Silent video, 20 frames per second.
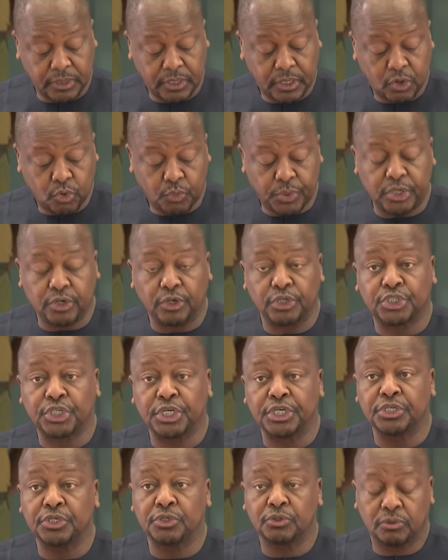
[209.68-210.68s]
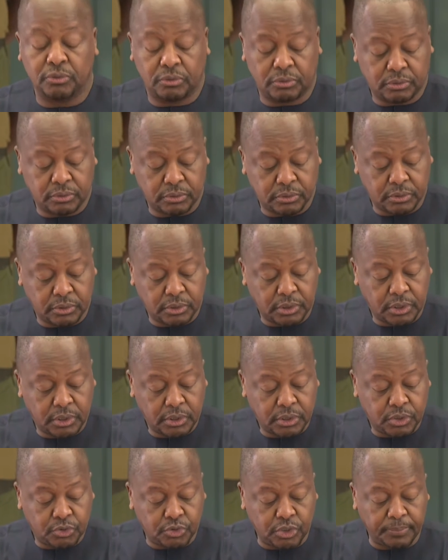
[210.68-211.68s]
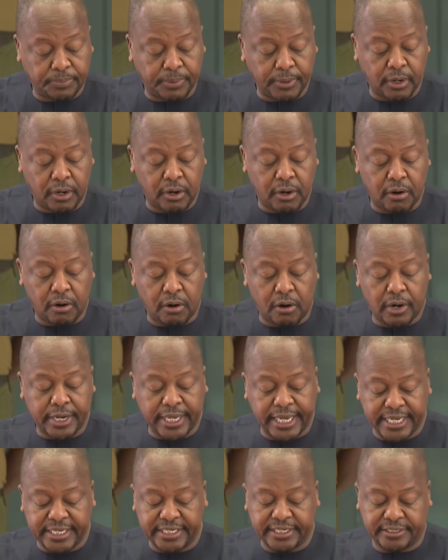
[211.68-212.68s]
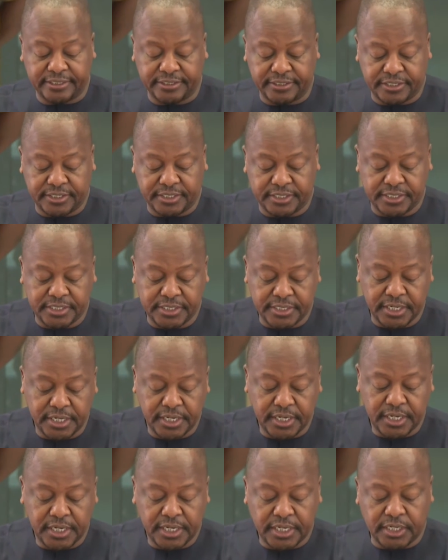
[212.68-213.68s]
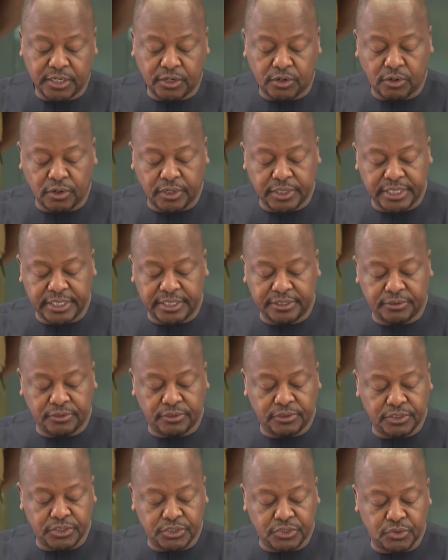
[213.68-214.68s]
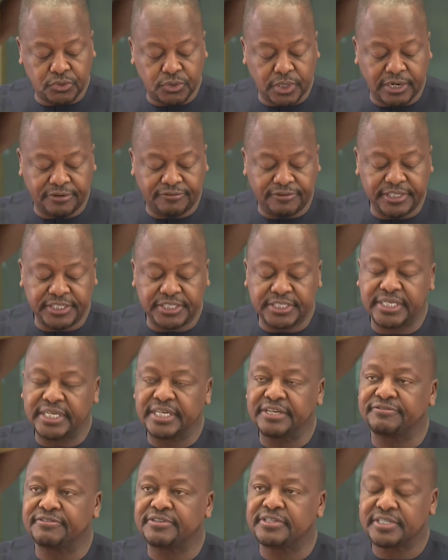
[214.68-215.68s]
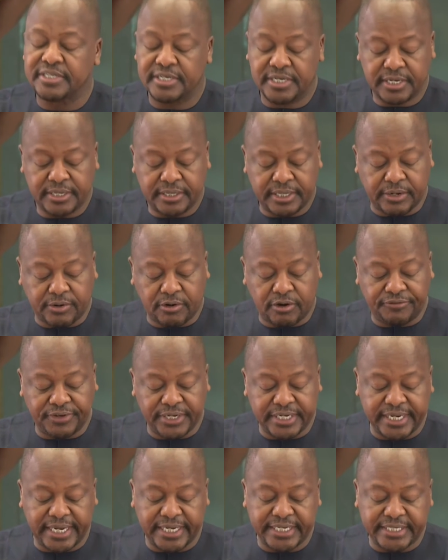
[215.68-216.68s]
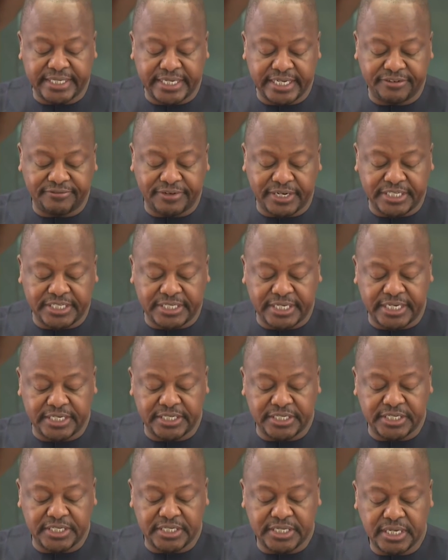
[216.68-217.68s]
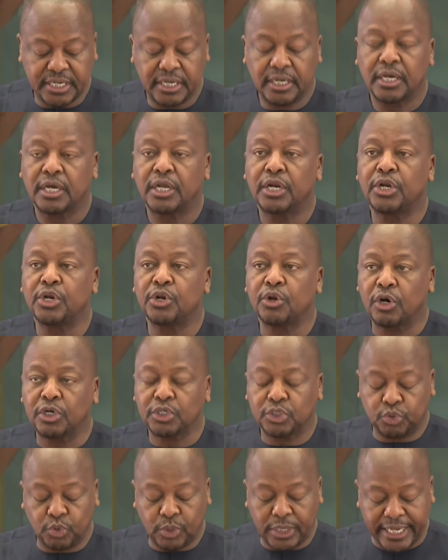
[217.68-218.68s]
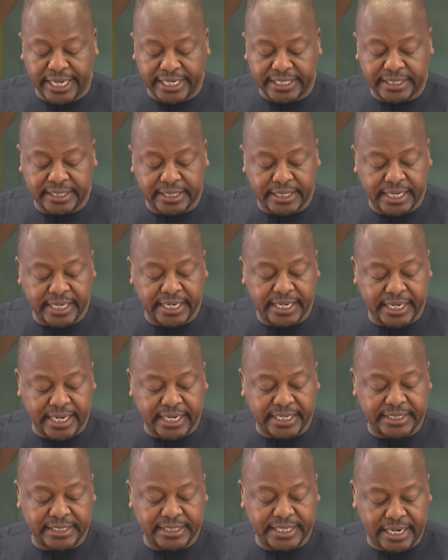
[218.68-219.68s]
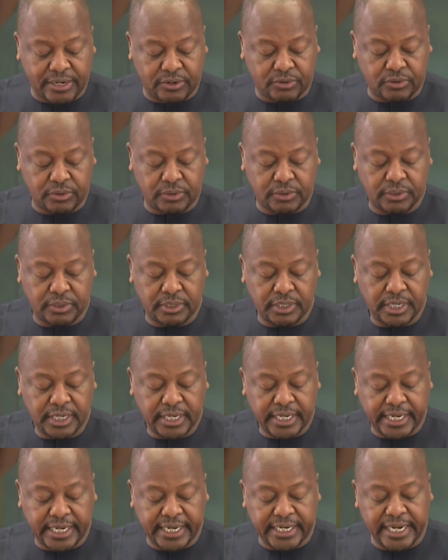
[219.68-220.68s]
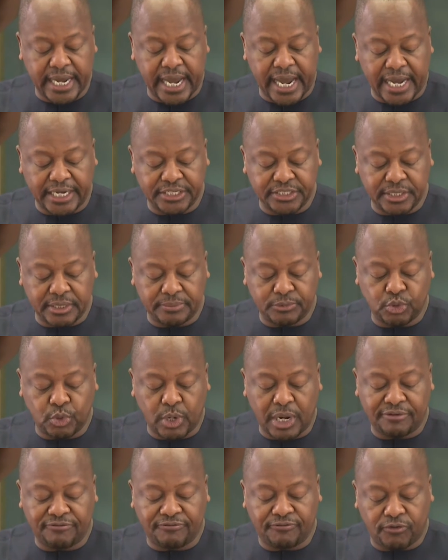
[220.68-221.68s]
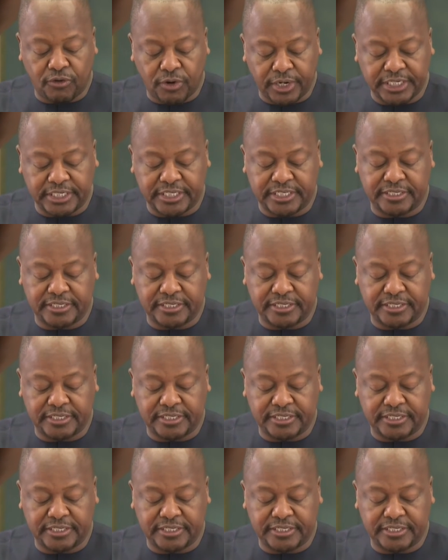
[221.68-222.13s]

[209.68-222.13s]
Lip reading: We continue to implore all Kenyans, including those who have received the COVID-19 vaccines, not to let their guard down and urge them to avoid